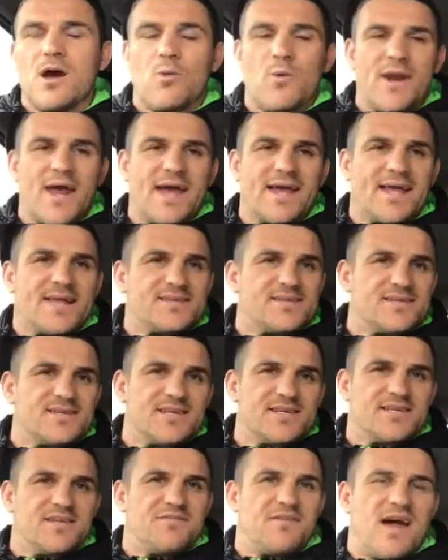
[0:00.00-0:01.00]
when I get to
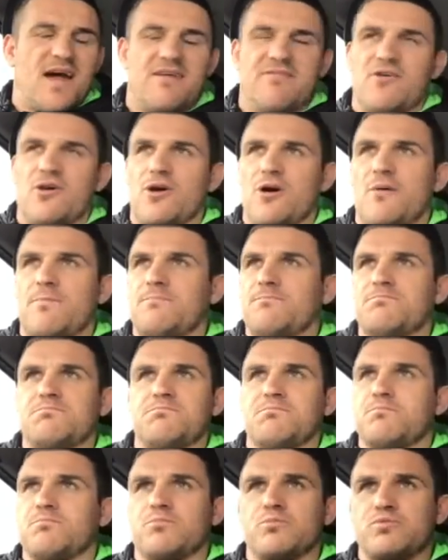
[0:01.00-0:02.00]
65 or
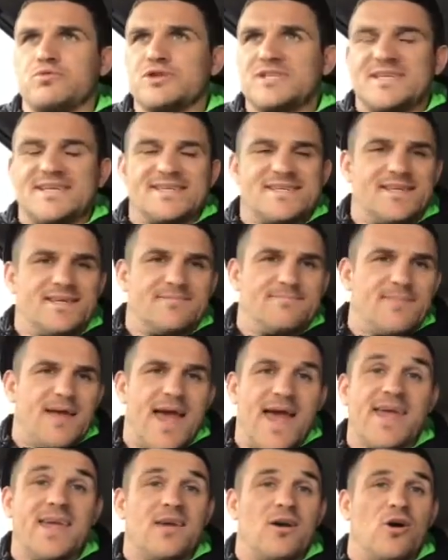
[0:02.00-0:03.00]

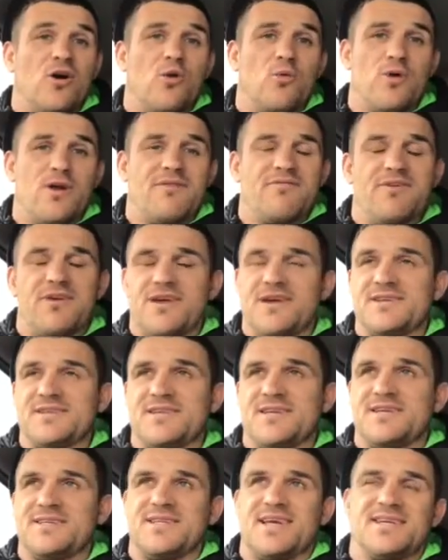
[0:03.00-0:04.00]
68 or whatever it is
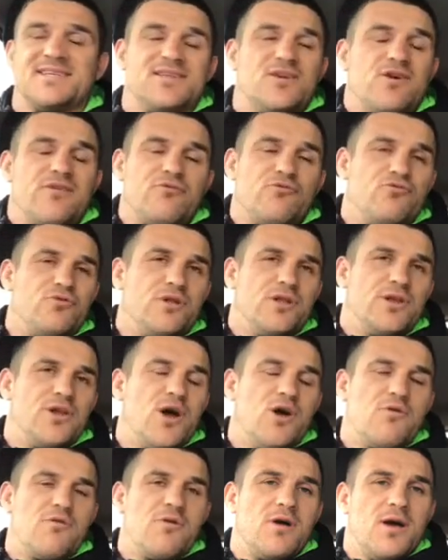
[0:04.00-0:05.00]
these days. I don't even really
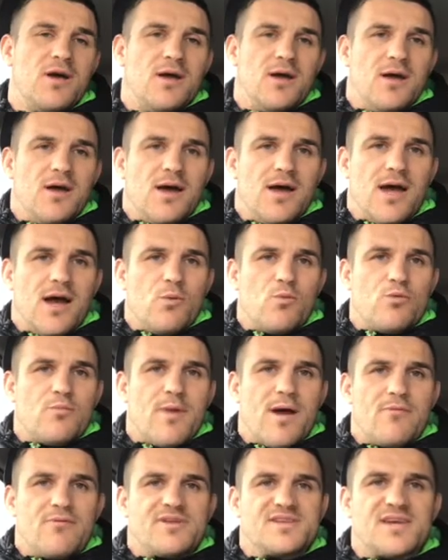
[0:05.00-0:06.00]
know. I wouldn't
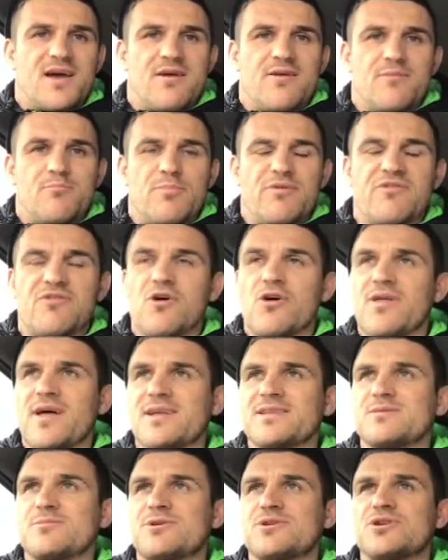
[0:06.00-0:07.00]
mind retiring before
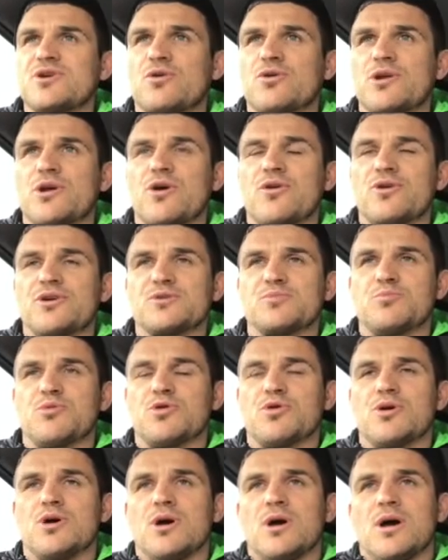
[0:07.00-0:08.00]
that, to be totally honest.
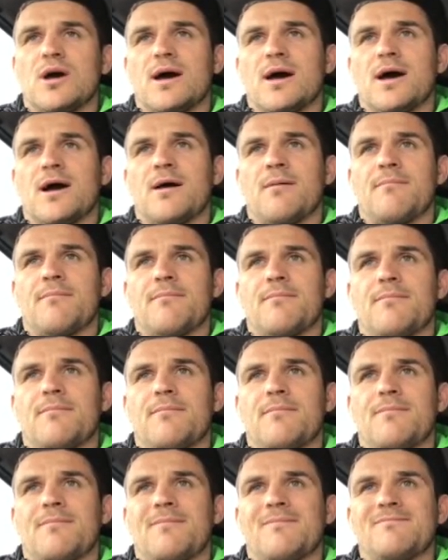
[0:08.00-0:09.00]
But
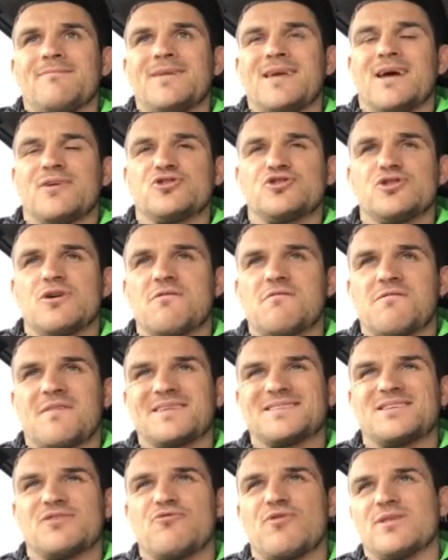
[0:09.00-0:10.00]
yeah, I just don't fancy